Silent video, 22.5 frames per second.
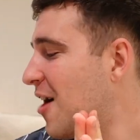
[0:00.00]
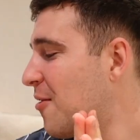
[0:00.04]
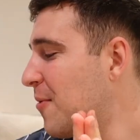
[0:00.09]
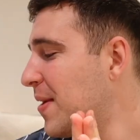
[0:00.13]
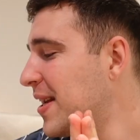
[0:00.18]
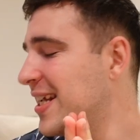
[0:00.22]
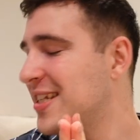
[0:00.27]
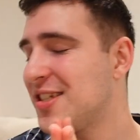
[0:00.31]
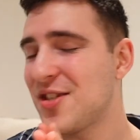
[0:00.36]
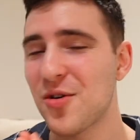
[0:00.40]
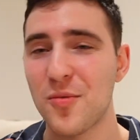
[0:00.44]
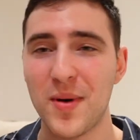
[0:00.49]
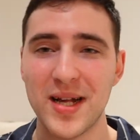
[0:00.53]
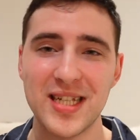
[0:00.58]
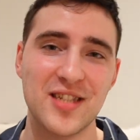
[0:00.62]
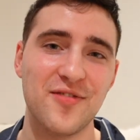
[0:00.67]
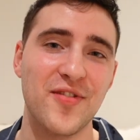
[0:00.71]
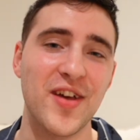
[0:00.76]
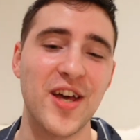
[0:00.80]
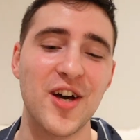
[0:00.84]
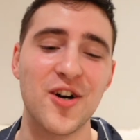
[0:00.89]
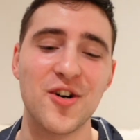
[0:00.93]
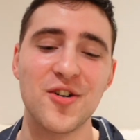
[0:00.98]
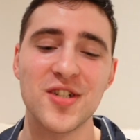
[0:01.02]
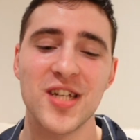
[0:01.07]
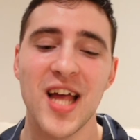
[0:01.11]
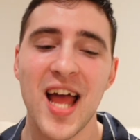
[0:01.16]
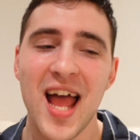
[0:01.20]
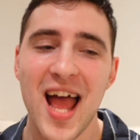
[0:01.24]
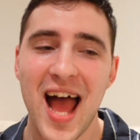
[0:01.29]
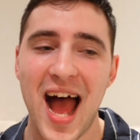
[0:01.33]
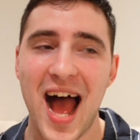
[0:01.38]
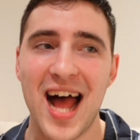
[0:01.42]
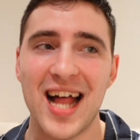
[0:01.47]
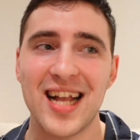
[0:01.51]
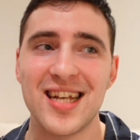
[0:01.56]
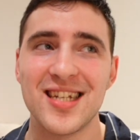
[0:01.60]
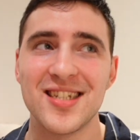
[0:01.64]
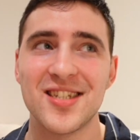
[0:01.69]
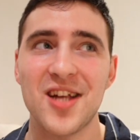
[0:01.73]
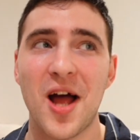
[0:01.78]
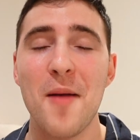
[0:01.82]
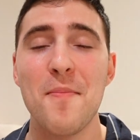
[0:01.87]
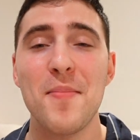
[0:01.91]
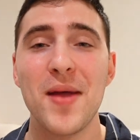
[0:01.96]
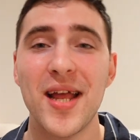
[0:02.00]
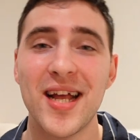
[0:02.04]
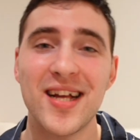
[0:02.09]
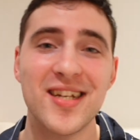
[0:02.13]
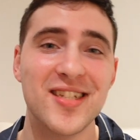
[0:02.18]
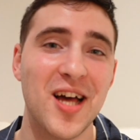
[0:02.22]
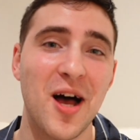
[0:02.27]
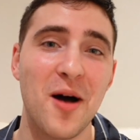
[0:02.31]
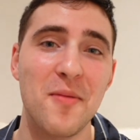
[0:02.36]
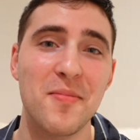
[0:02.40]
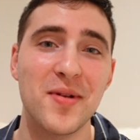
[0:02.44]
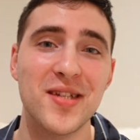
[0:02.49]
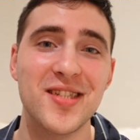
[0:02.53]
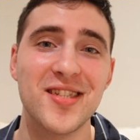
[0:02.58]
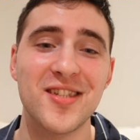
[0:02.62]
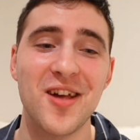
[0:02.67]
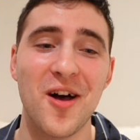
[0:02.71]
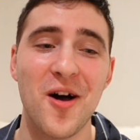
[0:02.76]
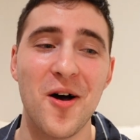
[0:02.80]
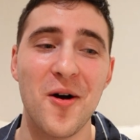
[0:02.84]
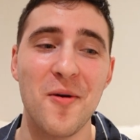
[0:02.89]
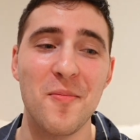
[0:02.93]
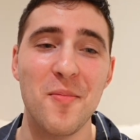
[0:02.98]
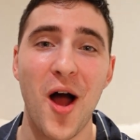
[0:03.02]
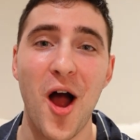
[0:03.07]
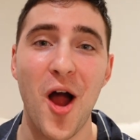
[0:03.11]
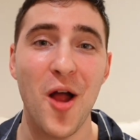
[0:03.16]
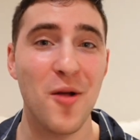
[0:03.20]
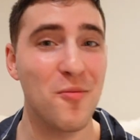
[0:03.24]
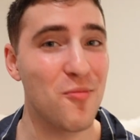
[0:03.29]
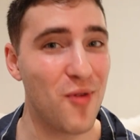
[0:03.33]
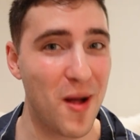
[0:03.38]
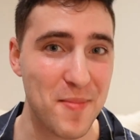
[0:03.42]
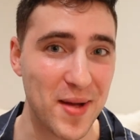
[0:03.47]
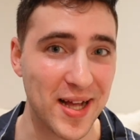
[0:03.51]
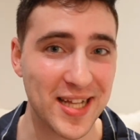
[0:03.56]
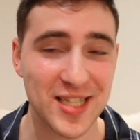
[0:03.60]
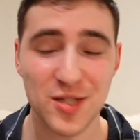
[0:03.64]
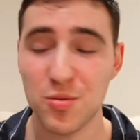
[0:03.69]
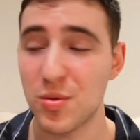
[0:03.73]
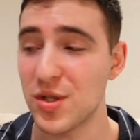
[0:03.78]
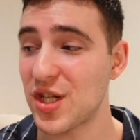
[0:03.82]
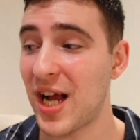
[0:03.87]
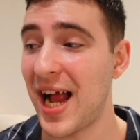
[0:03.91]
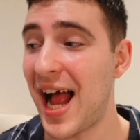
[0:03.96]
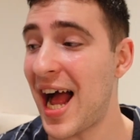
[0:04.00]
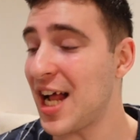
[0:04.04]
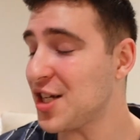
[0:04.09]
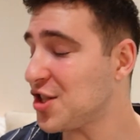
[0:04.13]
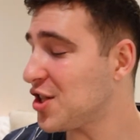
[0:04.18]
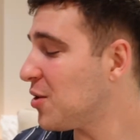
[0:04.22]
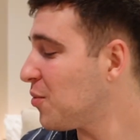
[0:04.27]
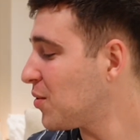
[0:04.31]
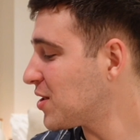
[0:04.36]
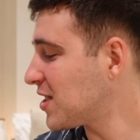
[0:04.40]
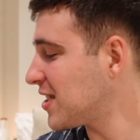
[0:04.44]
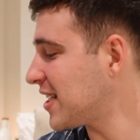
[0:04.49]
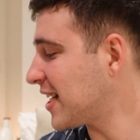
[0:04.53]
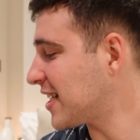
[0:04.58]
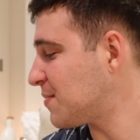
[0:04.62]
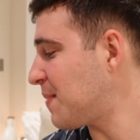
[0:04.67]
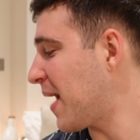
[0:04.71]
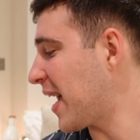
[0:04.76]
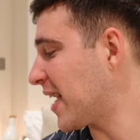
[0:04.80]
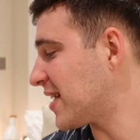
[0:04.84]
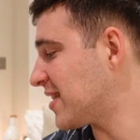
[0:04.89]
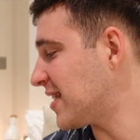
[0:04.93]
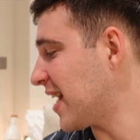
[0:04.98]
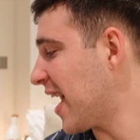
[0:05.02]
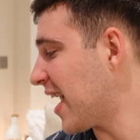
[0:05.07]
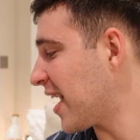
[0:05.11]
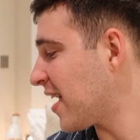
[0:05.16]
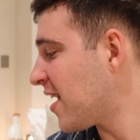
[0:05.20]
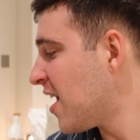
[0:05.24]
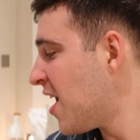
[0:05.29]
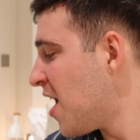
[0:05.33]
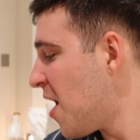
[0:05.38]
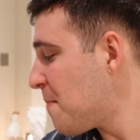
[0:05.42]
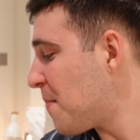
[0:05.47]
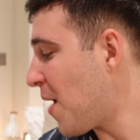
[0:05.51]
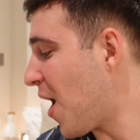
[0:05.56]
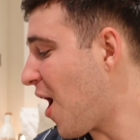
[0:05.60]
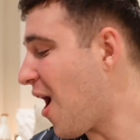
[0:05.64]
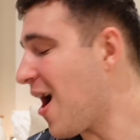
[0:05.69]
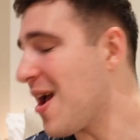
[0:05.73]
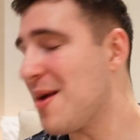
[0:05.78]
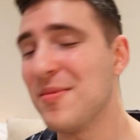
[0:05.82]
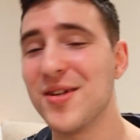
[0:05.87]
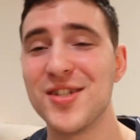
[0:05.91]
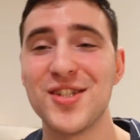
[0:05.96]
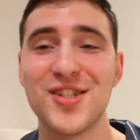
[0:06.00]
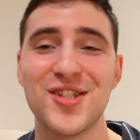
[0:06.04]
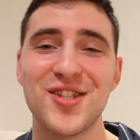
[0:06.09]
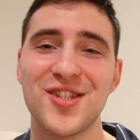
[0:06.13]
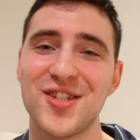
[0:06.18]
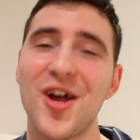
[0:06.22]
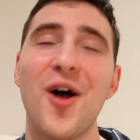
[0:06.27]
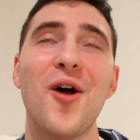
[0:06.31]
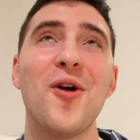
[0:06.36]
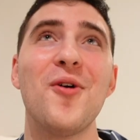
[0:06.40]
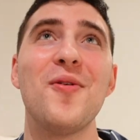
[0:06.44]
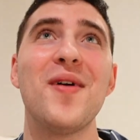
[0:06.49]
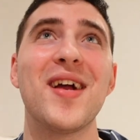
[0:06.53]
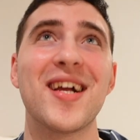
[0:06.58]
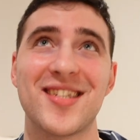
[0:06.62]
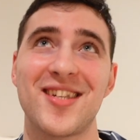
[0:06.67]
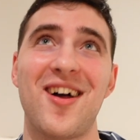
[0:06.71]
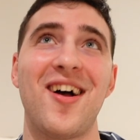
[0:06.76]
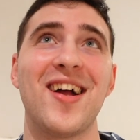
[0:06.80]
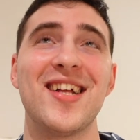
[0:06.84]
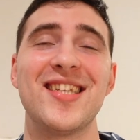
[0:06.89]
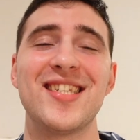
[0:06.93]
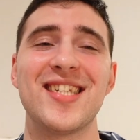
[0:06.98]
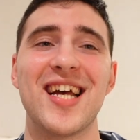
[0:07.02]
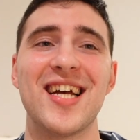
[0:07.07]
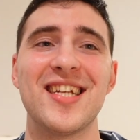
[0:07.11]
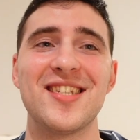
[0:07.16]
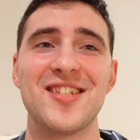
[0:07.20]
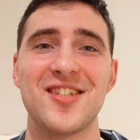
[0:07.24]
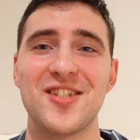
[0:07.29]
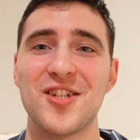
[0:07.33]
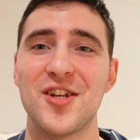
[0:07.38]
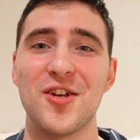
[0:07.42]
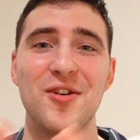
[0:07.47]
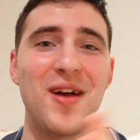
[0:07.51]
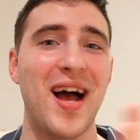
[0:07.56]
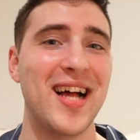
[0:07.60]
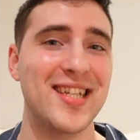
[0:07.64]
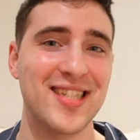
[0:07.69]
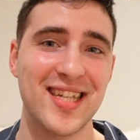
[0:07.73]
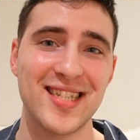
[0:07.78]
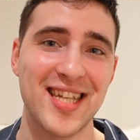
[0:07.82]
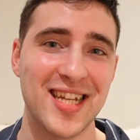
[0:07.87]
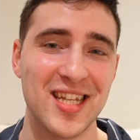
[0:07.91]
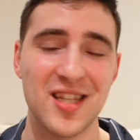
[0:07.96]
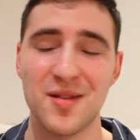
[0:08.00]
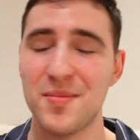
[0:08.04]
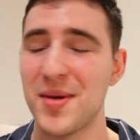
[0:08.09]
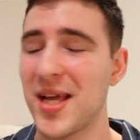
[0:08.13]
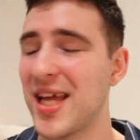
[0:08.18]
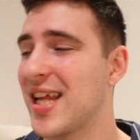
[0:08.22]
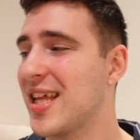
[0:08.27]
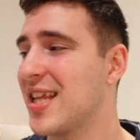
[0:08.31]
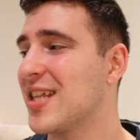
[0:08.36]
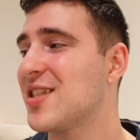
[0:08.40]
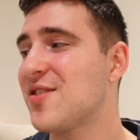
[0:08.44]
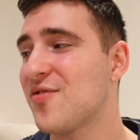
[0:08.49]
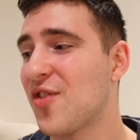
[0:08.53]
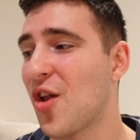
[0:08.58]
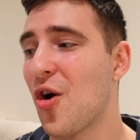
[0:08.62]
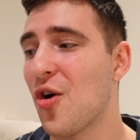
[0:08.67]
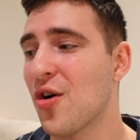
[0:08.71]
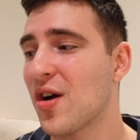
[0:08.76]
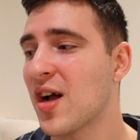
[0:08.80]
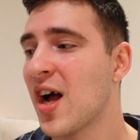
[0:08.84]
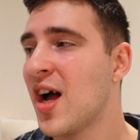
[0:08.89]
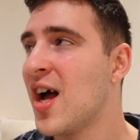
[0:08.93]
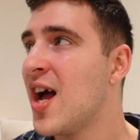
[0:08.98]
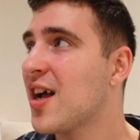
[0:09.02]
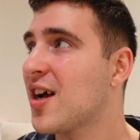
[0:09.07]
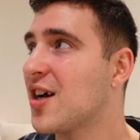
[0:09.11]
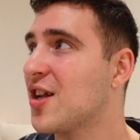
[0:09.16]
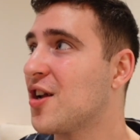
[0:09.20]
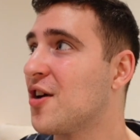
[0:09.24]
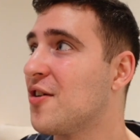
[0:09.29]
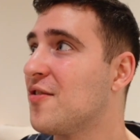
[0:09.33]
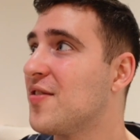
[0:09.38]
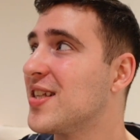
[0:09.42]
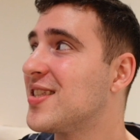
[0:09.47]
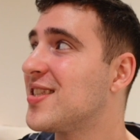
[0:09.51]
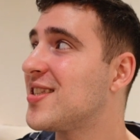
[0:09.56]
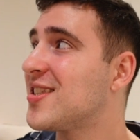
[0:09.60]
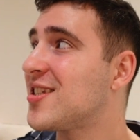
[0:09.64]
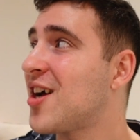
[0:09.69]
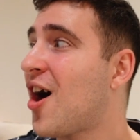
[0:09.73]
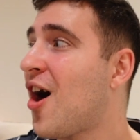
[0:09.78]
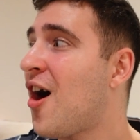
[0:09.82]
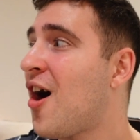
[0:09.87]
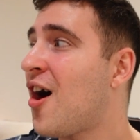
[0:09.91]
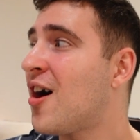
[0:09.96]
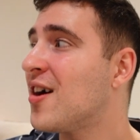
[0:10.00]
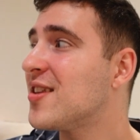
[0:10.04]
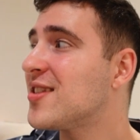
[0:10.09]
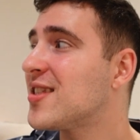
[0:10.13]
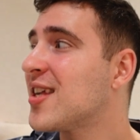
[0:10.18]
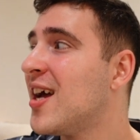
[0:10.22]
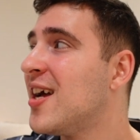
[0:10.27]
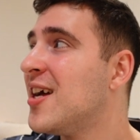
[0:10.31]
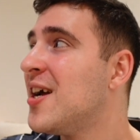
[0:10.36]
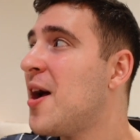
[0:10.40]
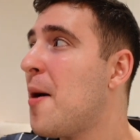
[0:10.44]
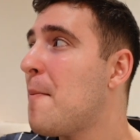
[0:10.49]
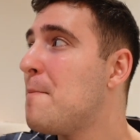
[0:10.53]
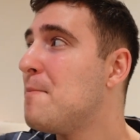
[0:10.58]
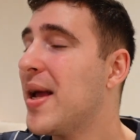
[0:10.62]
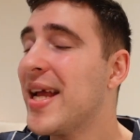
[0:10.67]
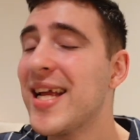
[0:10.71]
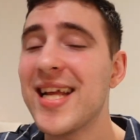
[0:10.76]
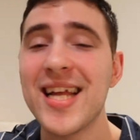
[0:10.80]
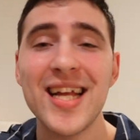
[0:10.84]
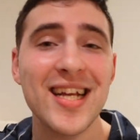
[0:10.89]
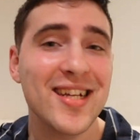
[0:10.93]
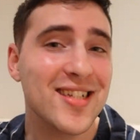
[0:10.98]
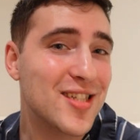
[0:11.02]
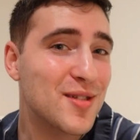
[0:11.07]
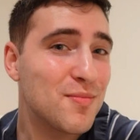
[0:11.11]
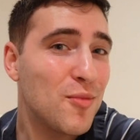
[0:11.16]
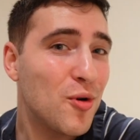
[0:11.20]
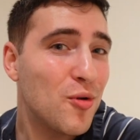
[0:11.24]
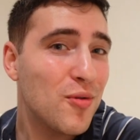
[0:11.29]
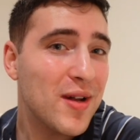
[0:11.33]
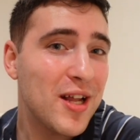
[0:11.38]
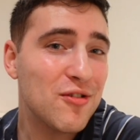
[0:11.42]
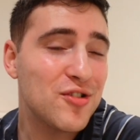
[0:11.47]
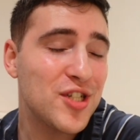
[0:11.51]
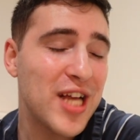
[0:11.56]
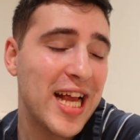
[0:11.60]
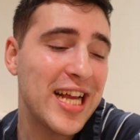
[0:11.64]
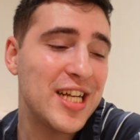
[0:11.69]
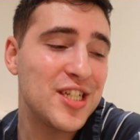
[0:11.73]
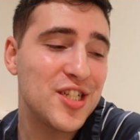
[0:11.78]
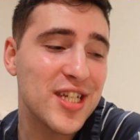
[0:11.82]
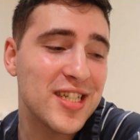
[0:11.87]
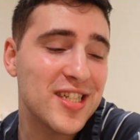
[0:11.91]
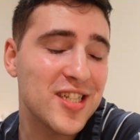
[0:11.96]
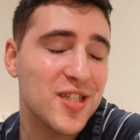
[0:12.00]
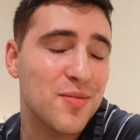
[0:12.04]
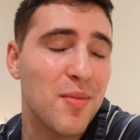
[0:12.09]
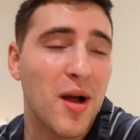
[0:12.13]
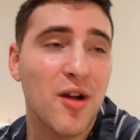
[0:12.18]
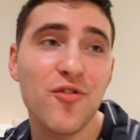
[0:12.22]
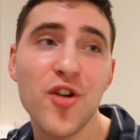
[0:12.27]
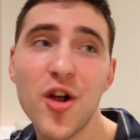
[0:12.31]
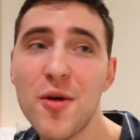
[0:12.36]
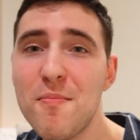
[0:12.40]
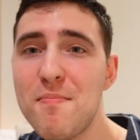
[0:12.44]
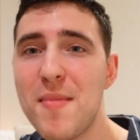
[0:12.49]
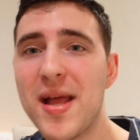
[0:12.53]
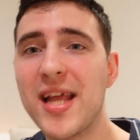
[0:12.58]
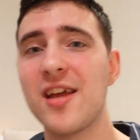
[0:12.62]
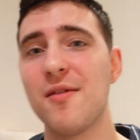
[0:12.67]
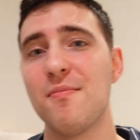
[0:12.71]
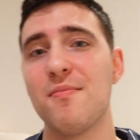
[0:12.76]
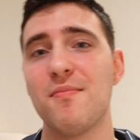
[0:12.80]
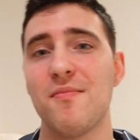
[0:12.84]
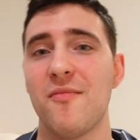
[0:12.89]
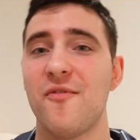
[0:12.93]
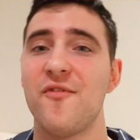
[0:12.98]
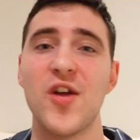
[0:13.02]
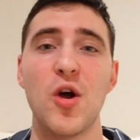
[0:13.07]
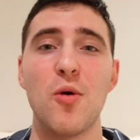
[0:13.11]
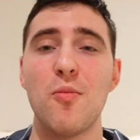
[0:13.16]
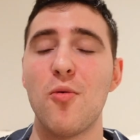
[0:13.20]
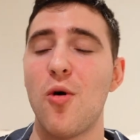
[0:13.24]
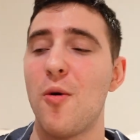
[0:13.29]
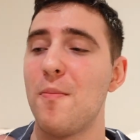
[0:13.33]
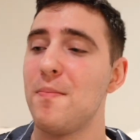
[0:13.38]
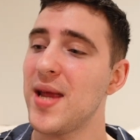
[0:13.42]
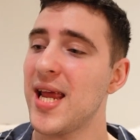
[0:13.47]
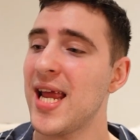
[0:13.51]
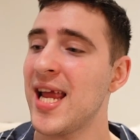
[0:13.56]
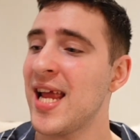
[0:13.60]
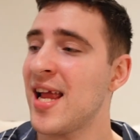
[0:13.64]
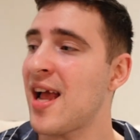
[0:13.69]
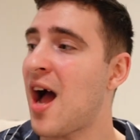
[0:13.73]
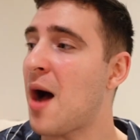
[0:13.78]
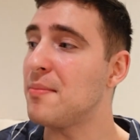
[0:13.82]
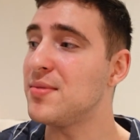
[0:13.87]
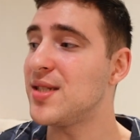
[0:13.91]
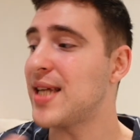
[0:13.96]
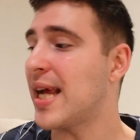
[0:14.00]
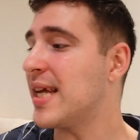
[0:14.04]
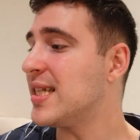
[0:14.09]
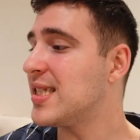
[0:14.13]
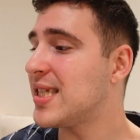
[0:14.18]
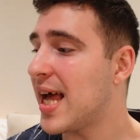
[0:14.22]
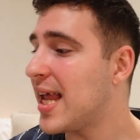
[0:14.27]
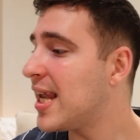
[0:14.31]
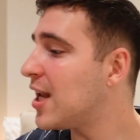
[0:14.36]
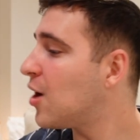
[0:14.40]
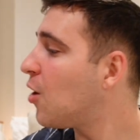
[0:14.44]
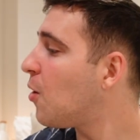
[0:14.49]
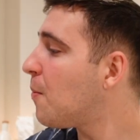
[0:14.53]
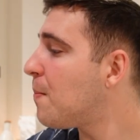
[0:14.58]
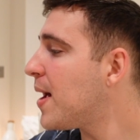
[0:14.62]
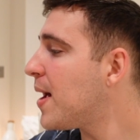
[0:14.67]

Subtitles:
I went into Westfield and I picked up some homeware bits, which I actually wasn't expecting, but I'm so excited to, as I said at the beginning of this vlog, kind of start making small little changes to my room, make it feel more me, update it a little